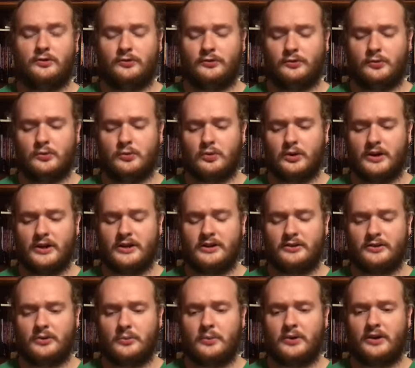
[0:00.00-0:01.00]
story
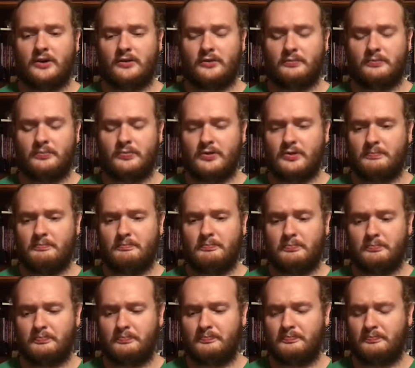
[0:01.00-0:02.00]
to where the
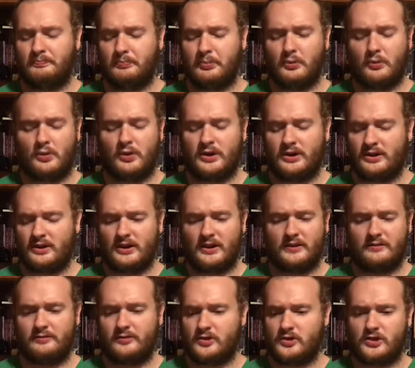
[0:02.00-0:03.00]
point
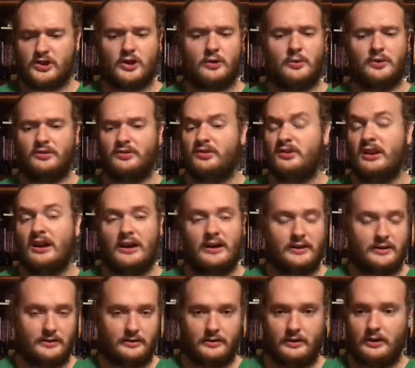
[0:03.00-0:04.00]
of the show is
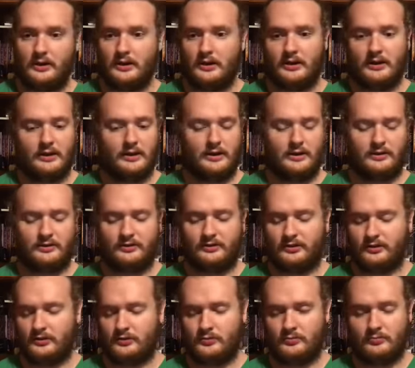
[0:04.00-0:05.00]
not
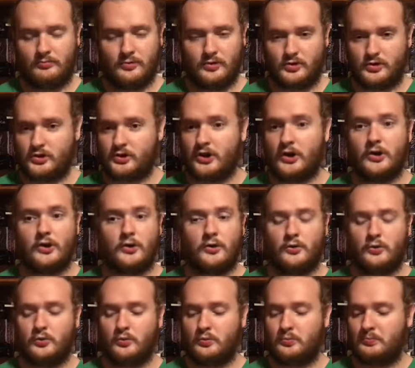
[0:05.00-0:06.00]
to
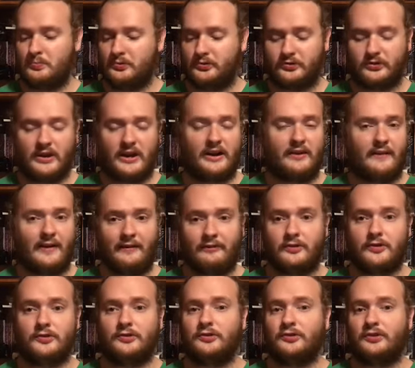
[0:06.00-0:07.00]
show scare
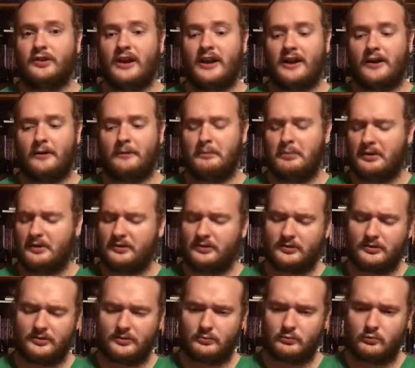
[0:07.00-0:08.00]
after scare, but
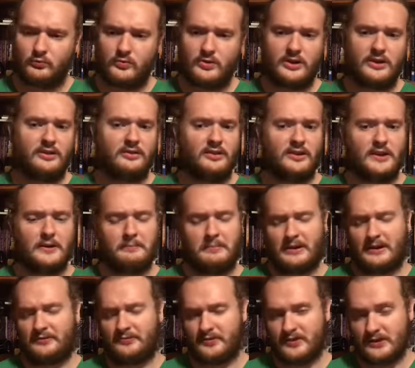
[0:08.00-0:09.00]
it's really
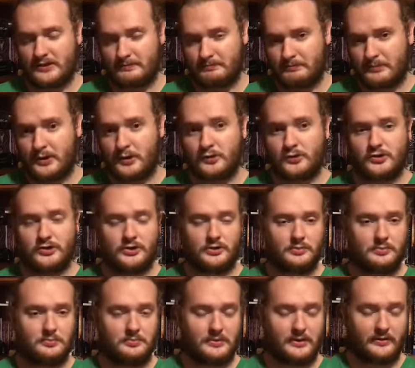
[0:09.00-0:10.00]
about the
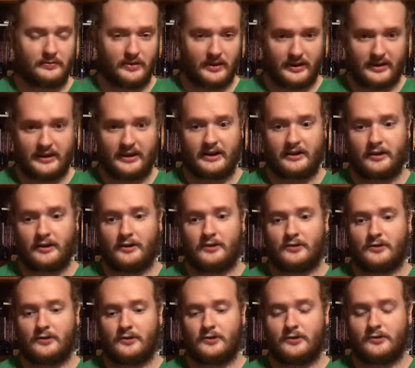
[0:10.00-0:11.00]
emotion of the
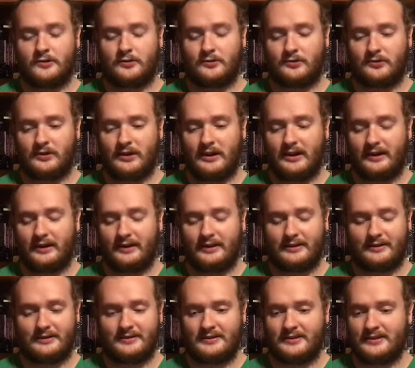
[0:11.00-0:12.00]
characters
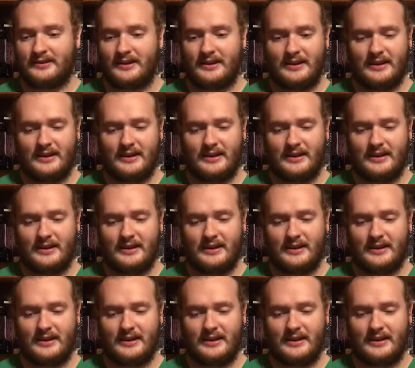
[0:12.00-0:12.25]
and